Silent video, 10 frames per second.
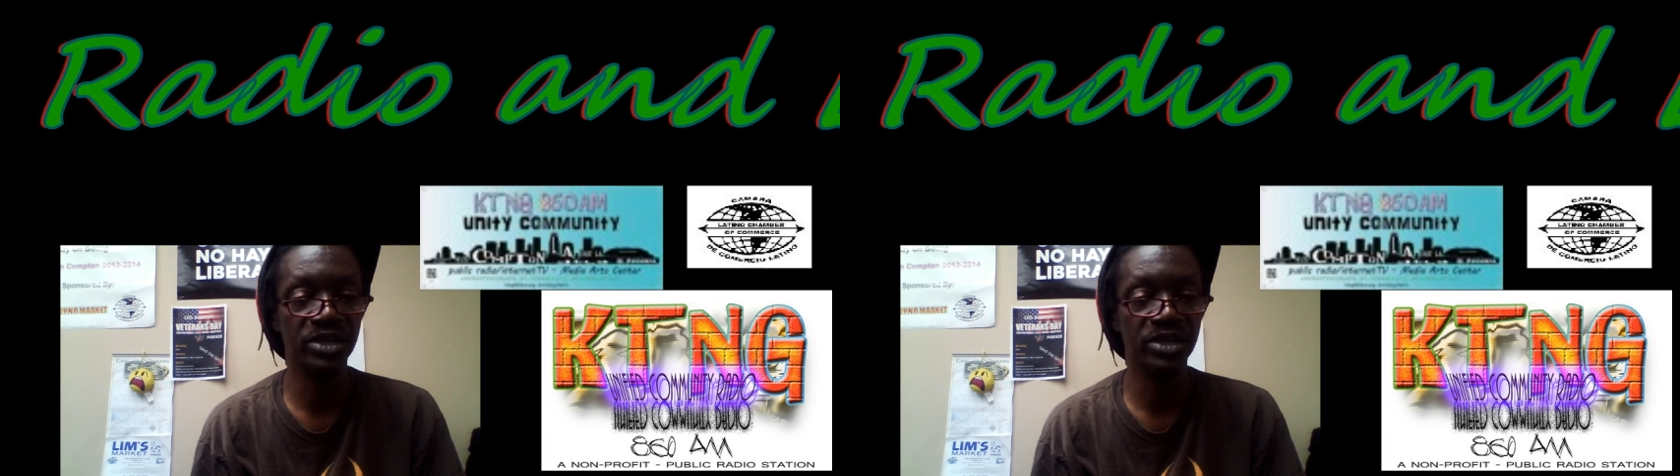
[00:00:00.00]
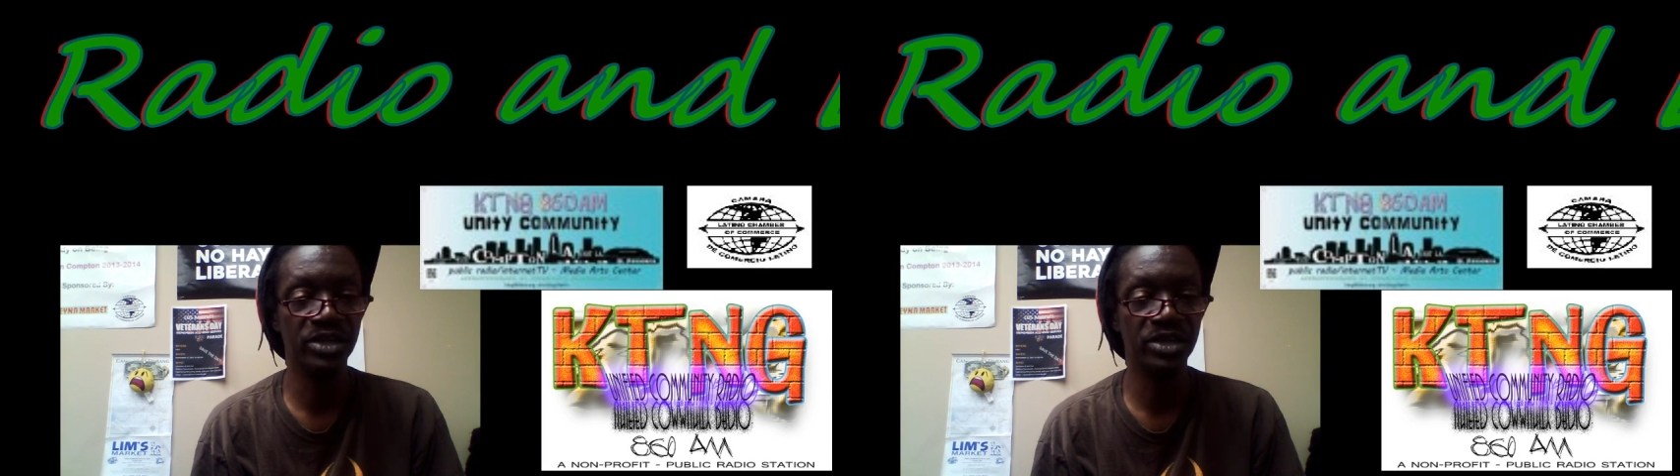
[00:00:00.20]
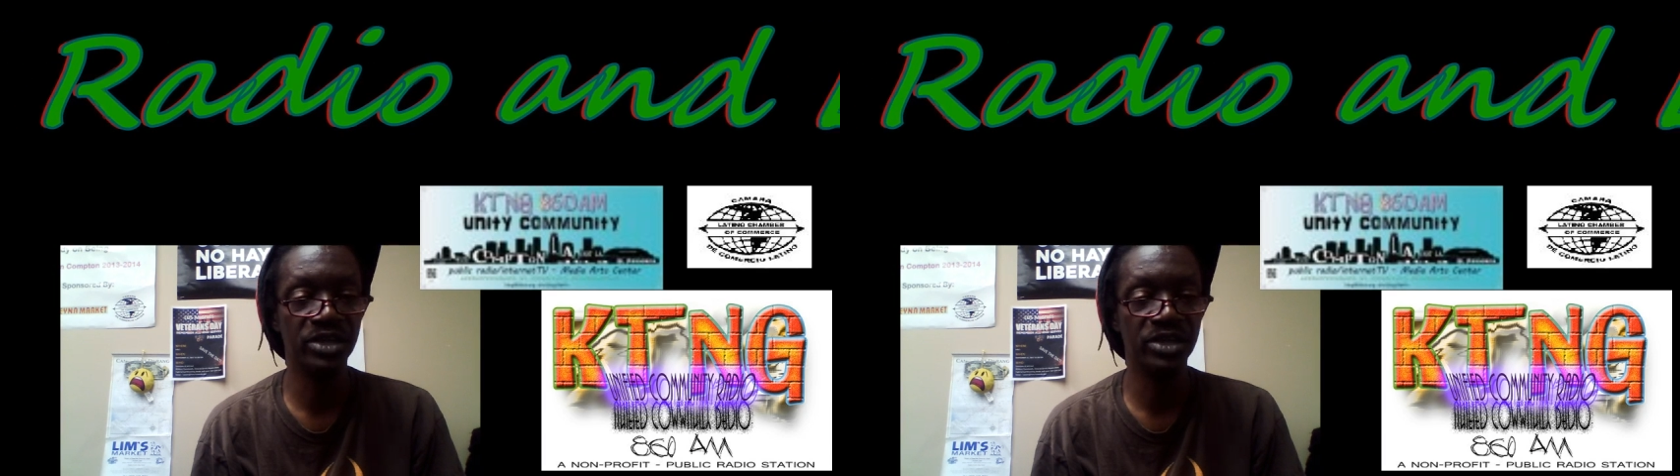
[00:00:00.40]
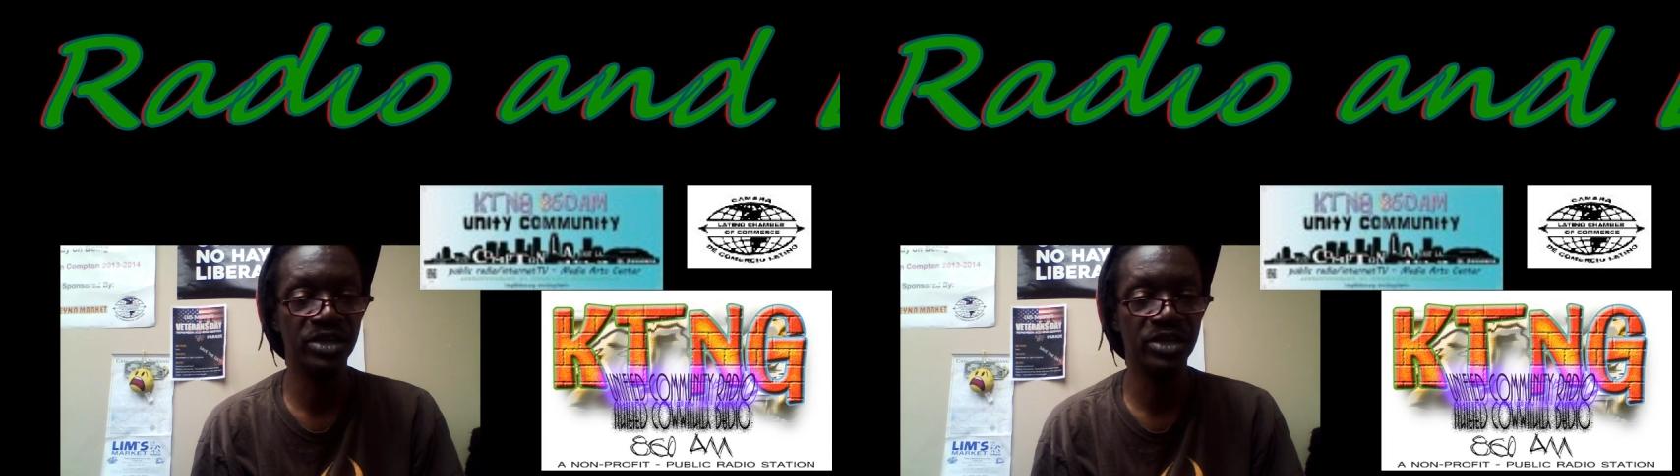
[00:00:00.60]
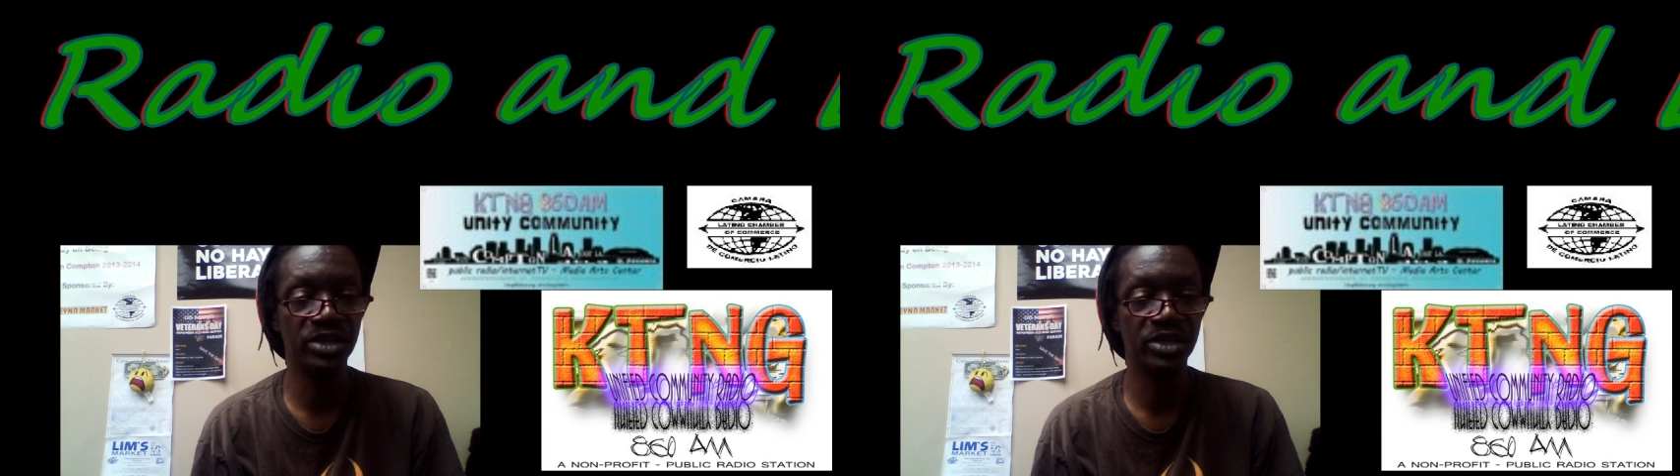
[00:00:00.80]
We need to raise
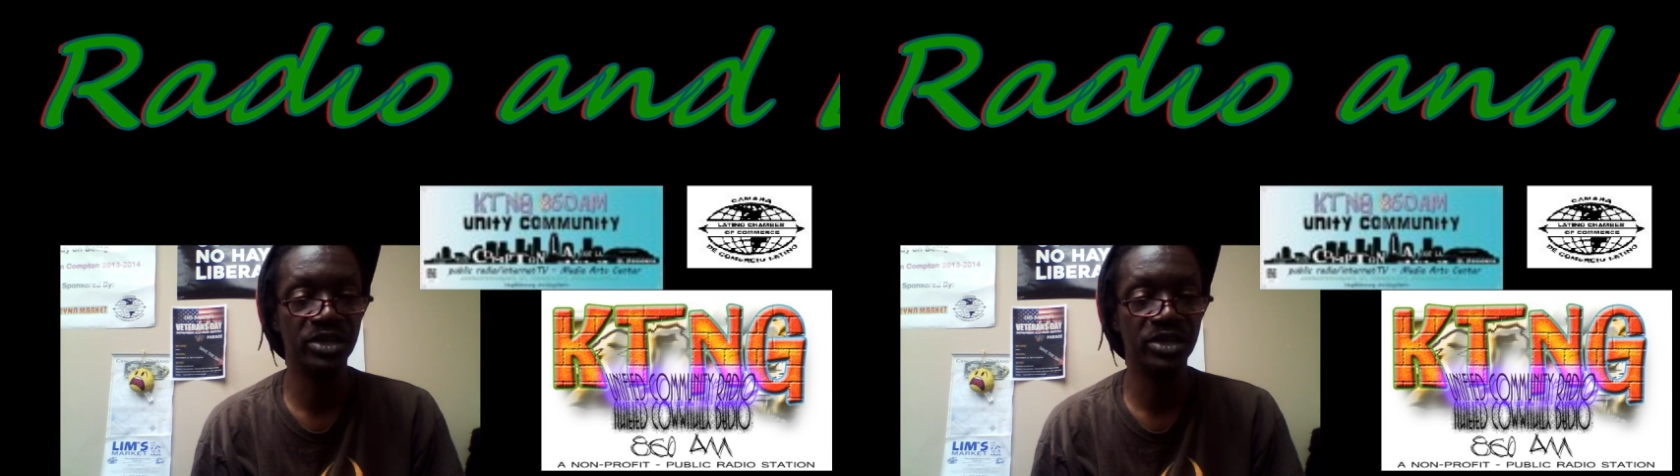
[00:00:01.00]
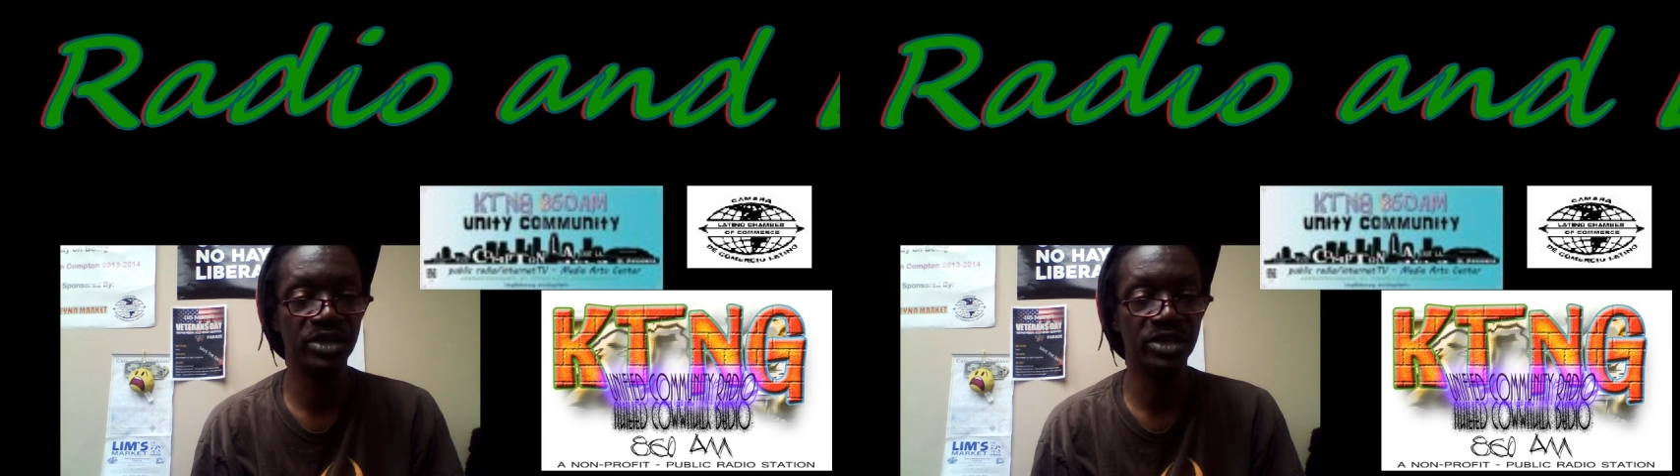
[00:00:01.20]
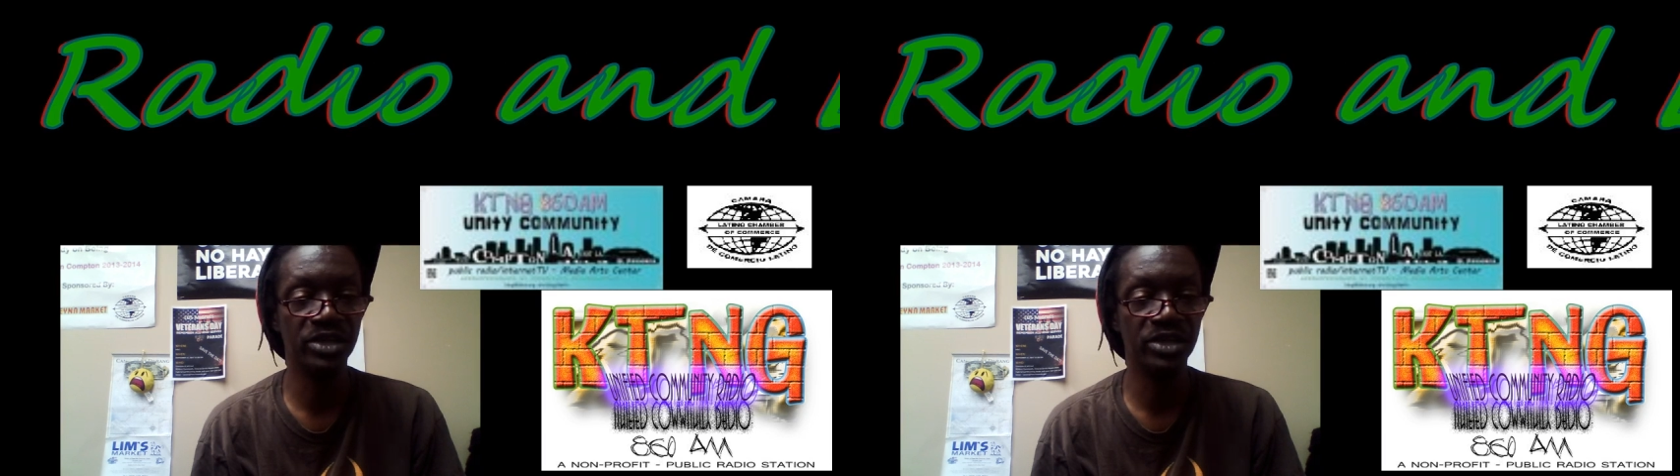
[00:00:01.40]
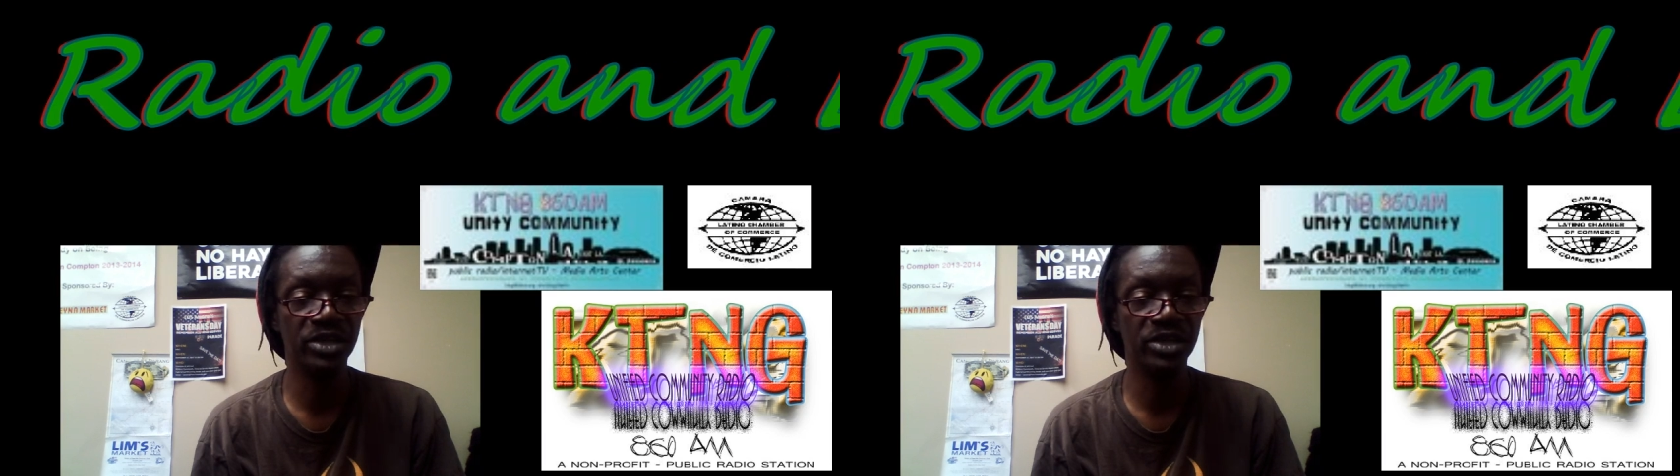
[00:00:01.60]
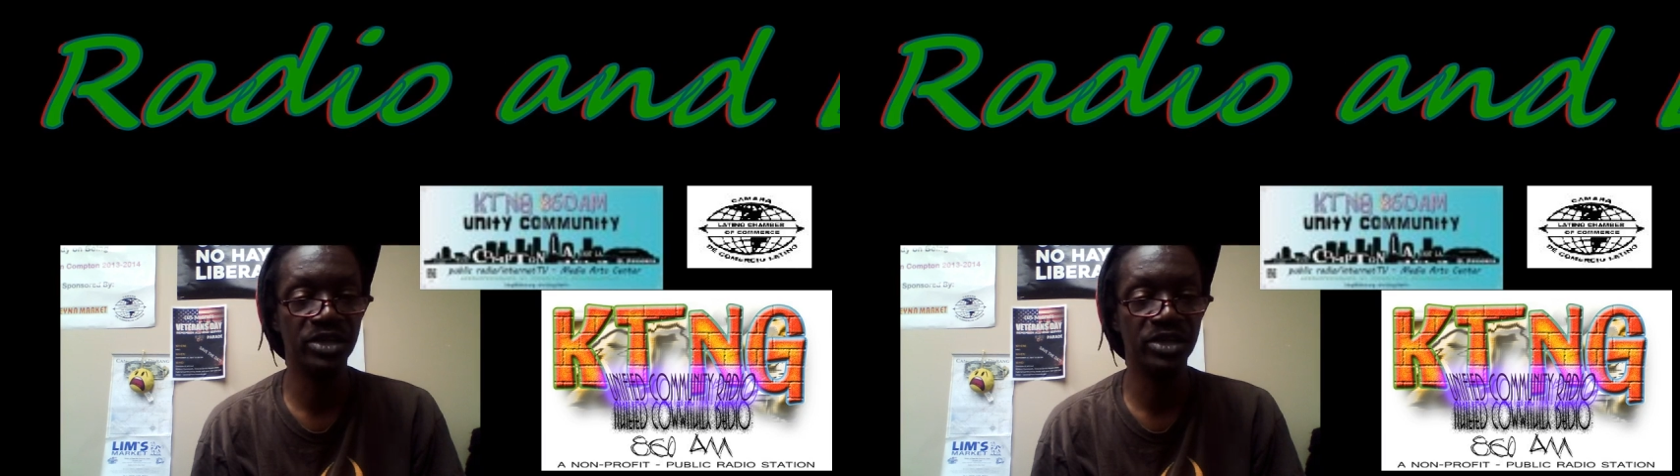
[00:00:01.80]
our own money for